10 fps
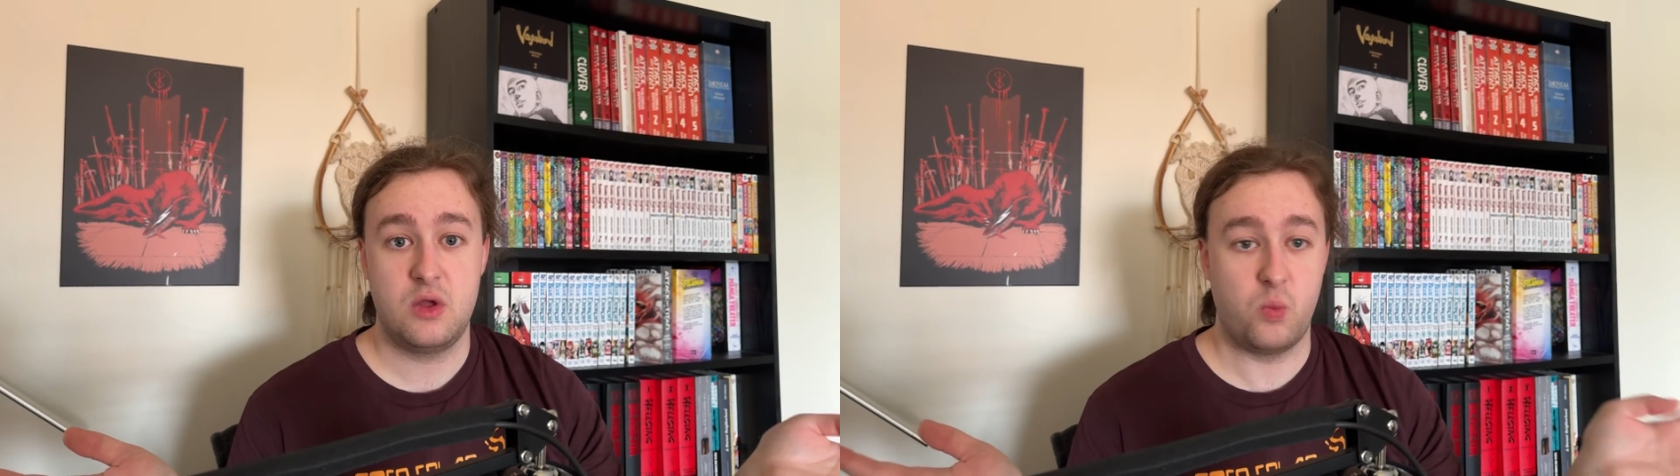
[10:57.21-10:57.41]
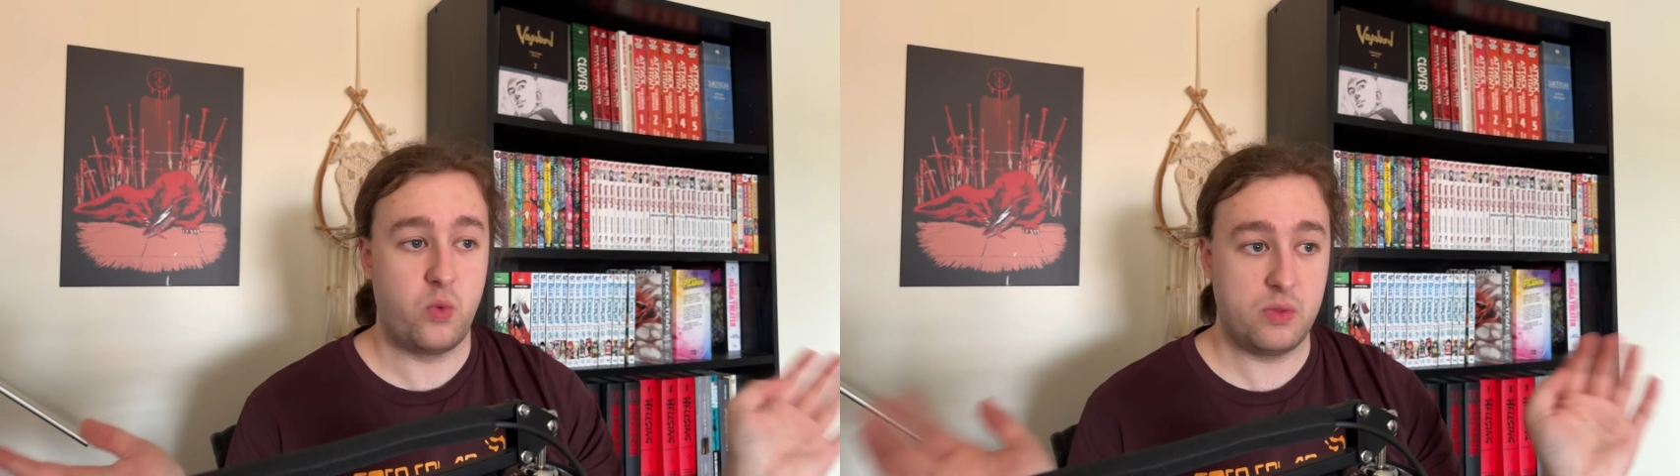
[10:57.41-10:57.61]

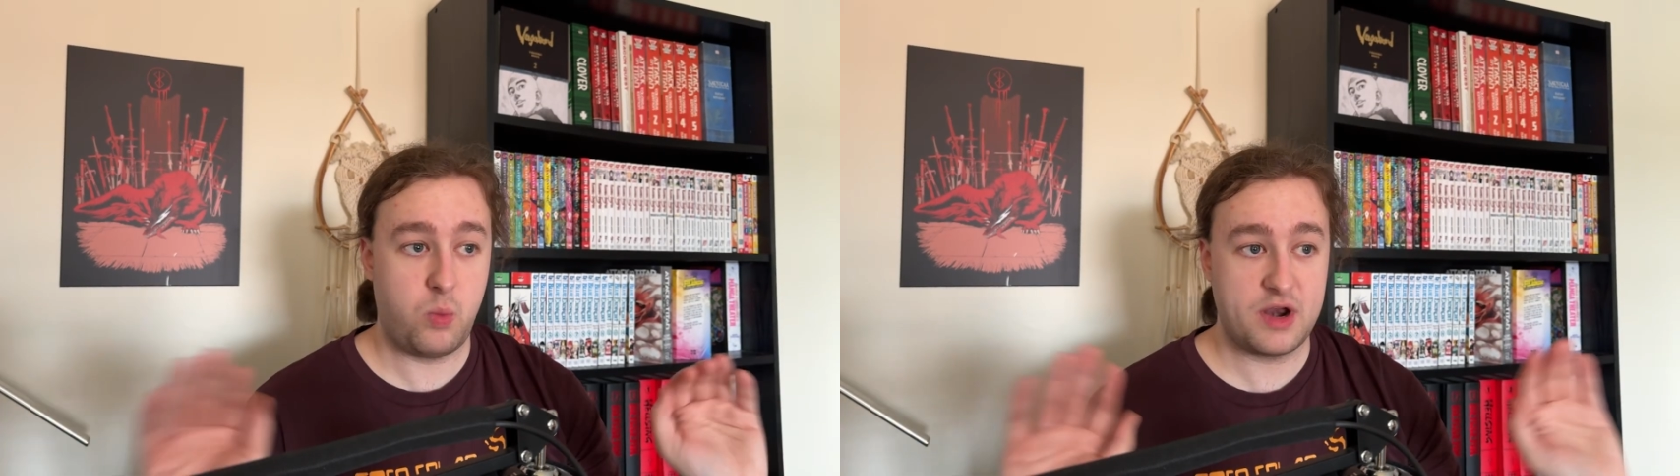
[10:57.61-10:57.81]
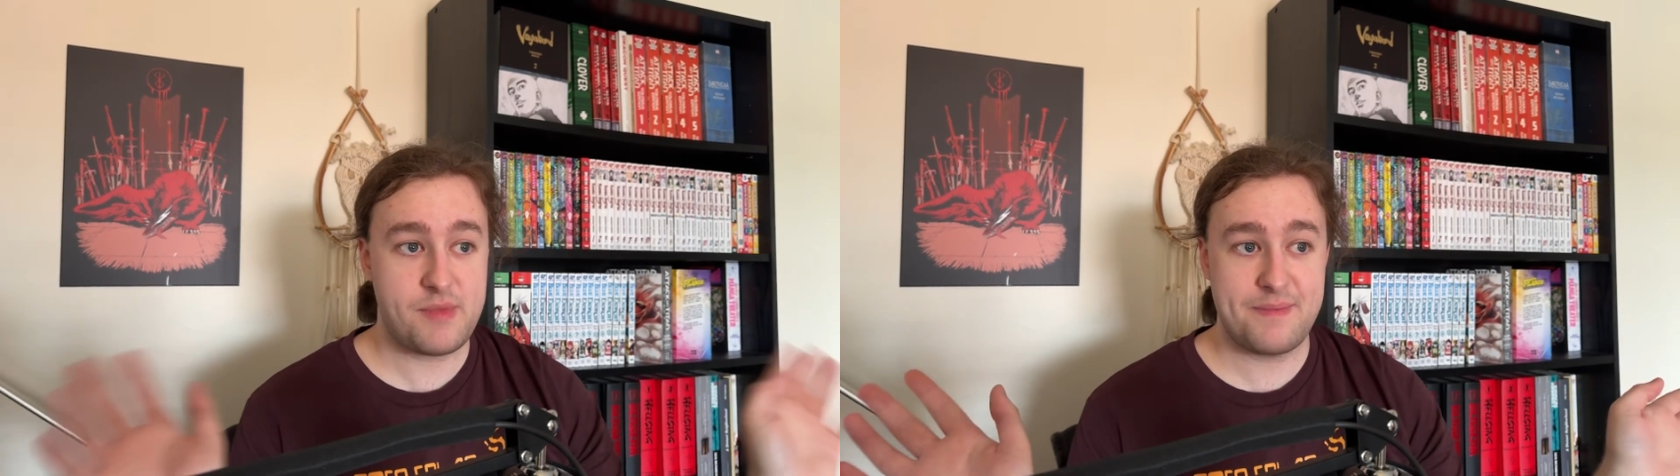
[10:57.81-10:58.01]
W-
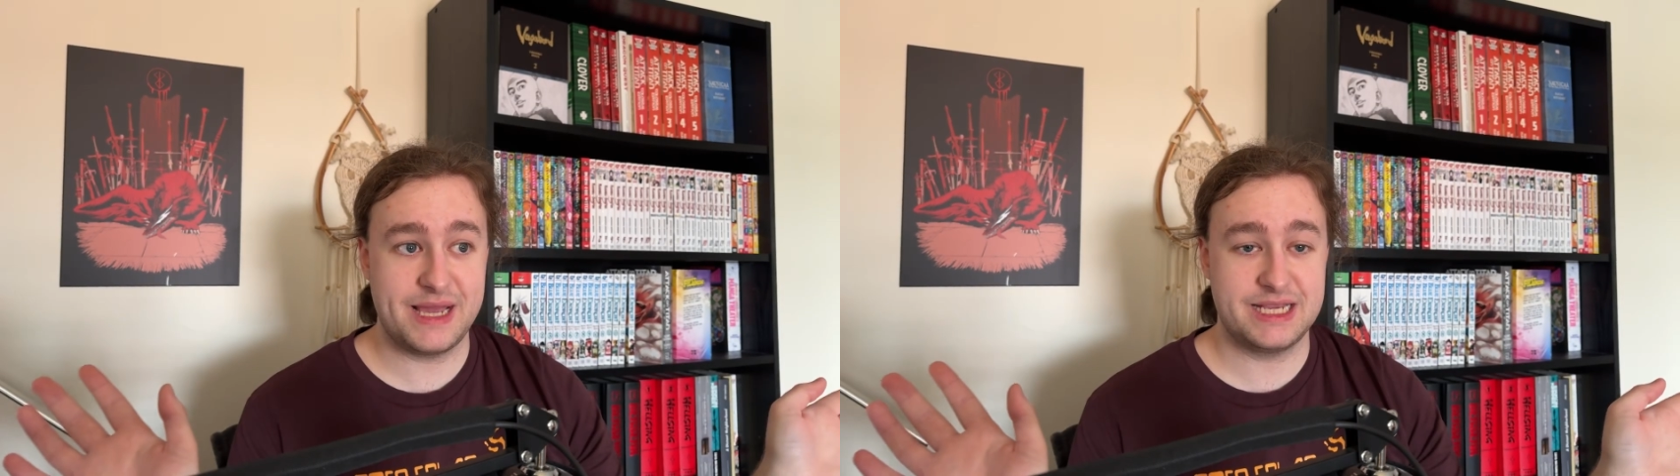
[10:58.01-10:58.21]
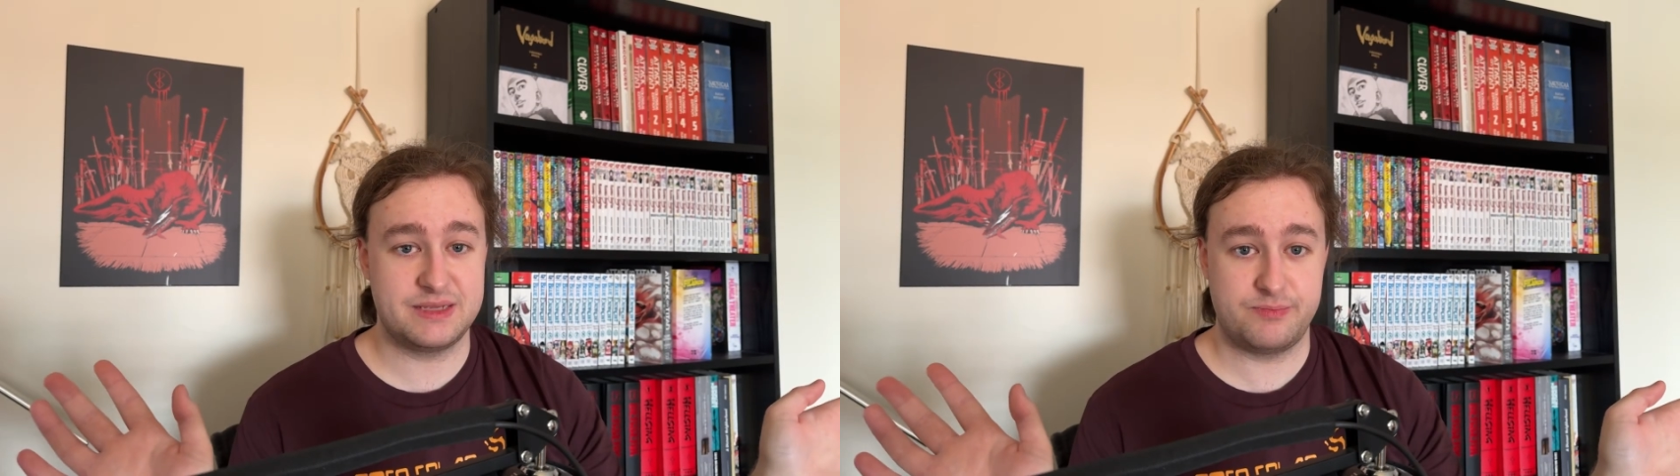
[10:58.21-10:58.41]
one of my
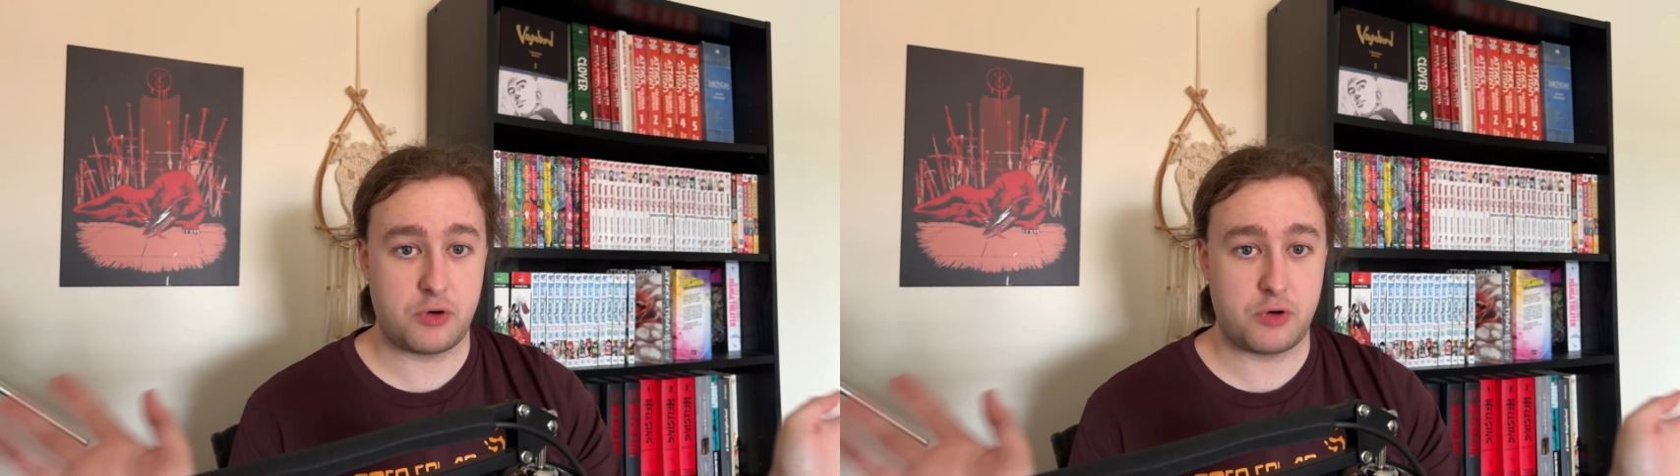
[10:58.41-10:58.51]
biggest